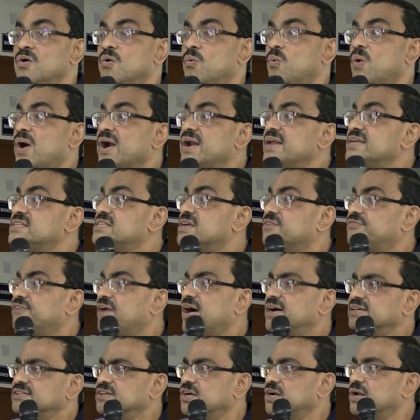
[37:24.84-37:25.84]
what is the
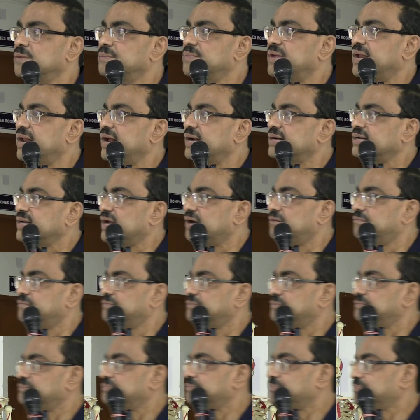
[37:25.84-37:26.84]
function of the
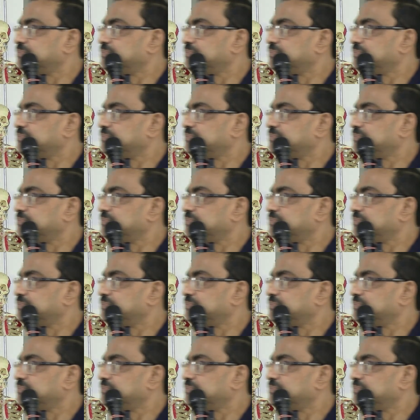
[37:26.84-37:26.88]
rectum?